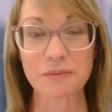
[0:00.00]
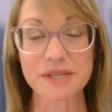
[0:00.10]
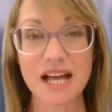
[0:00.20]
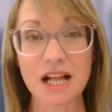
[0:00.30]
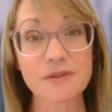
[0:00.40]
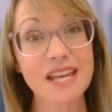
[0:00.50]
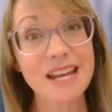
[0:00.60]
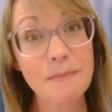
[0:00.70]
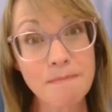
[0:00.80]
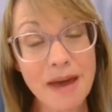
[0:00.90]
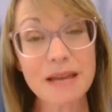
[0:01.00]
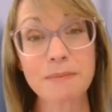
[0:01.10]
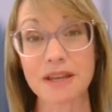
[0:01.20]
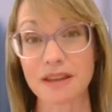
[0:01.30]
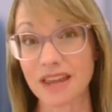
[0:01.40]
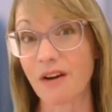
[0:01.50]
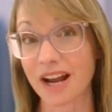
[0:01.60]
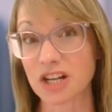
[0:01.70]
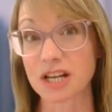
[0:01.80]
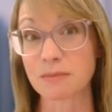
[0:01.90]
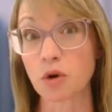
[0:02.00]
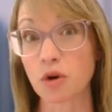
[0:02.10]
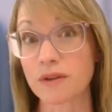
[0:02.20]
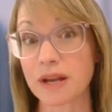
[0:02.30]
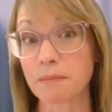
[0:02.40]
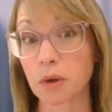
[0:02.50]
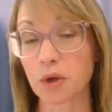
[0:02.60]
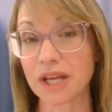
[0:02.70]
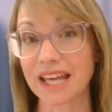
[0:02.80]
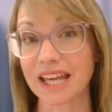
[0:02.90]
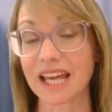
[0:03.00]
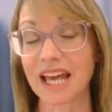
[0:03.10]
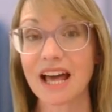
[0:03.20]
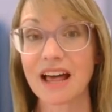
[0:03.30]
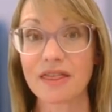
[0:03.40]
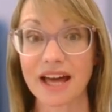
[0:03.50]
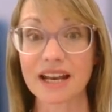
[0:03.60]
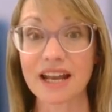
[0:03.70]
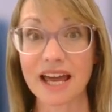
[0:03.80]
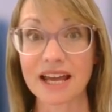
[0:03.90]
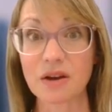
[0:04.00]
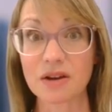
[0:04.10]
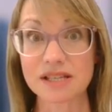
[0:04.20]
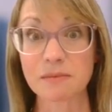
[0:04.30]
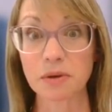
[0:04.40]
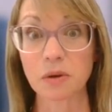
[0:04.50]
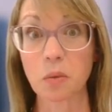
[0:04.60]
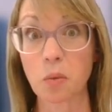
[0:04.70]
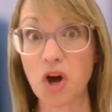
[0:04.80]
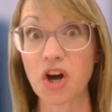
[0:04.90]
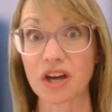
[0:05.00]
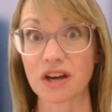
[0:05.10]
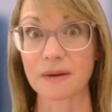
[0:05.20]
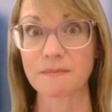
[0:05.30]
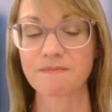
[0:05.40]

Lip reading: themselves, then it may be that they're actually more of an employee than a simple worker.